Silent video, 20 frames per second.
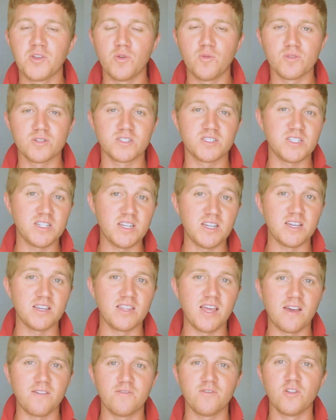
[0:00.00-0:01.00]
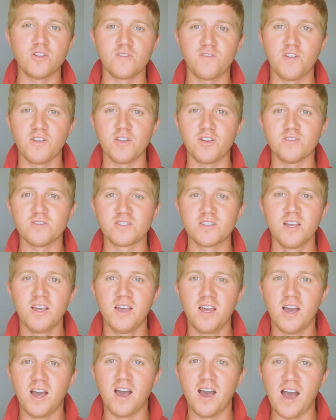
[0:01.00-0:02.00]
you will see in that those videos,
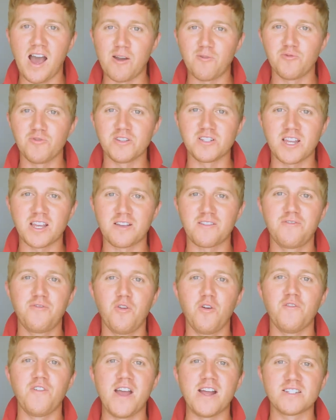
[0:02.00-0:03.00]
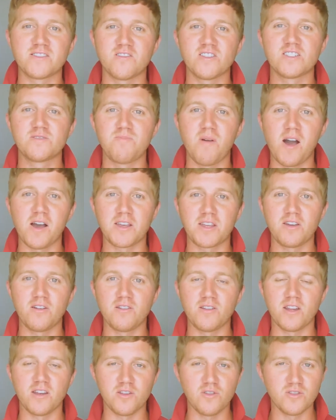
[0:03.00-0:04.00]
uh, I really take full advantage of the spawn
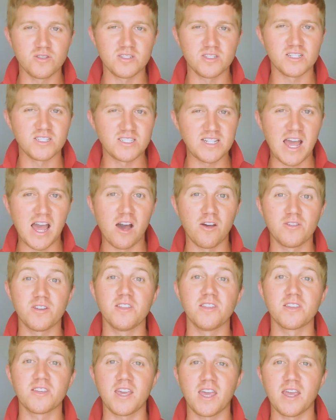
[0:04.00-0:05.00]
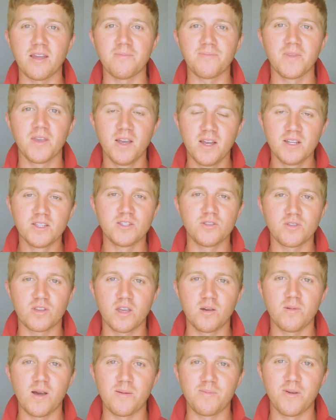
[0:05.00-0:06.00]
killing and using the sound in the game to
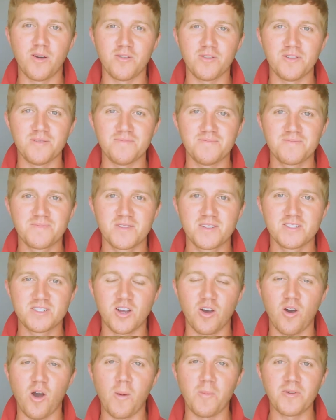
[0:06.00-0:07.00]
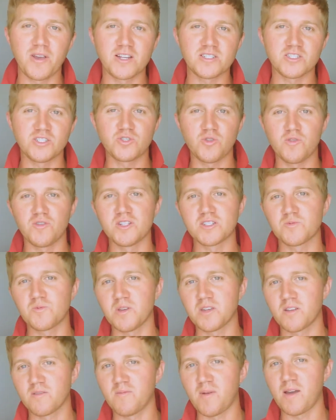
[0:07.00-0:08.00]
kill my opponent. So hope you guys enjoyed this
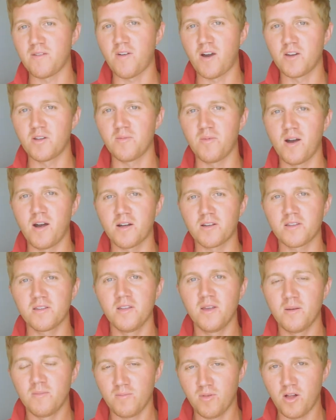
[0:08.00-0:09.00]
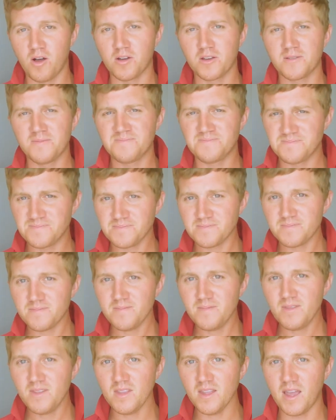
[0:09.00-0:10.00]
week of my Vado vlog,
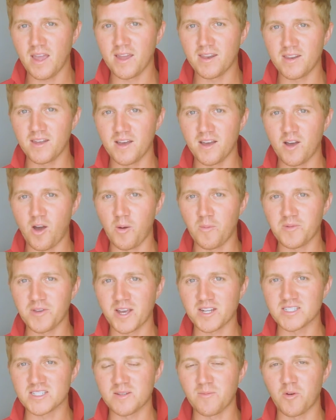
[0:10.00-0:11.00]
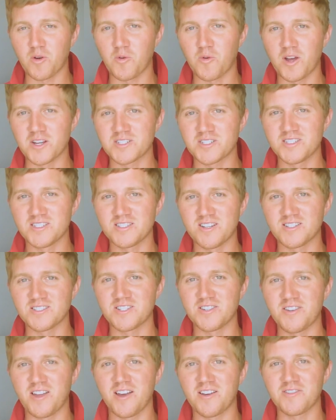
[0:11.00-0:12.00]
and uh, hope you guys send more questions. I'll
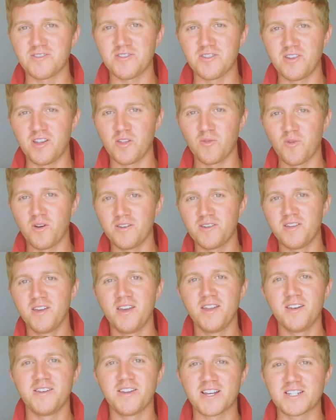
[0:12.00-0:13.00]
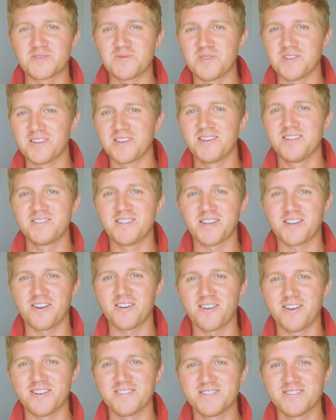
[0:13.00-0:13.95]
send you out another one next week. Take care,